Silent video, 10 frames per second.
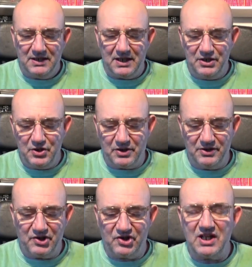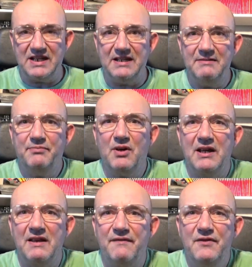And you can see it
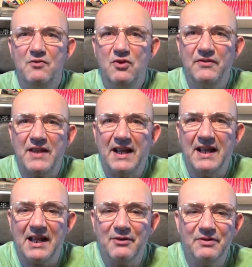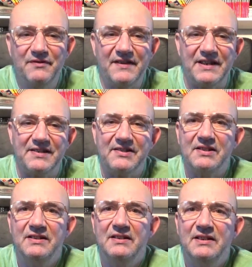by, if you look at the colour of this,